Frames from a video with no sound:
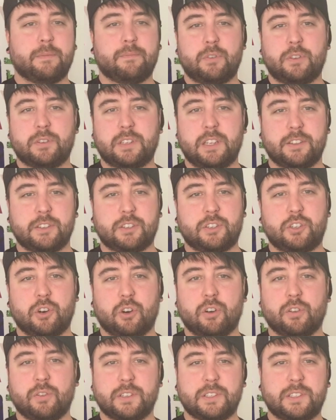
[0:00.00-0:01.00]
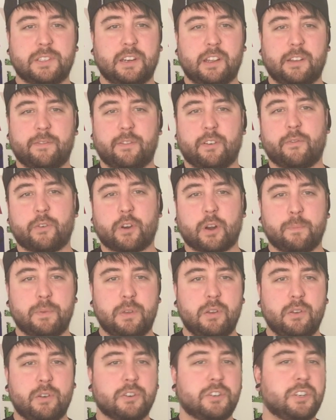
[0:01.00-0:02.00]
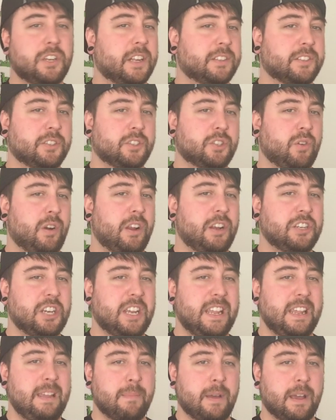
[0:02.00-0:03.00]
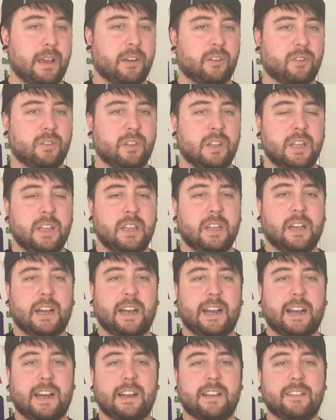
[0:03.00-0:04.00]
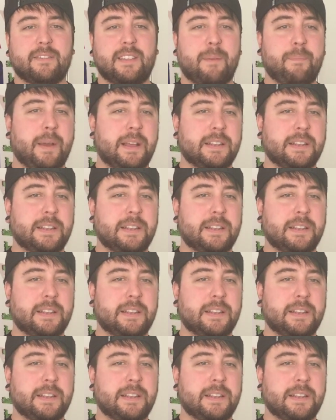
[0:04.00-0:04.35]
You see this journalist sitting in front of a computer. She gets a strange email that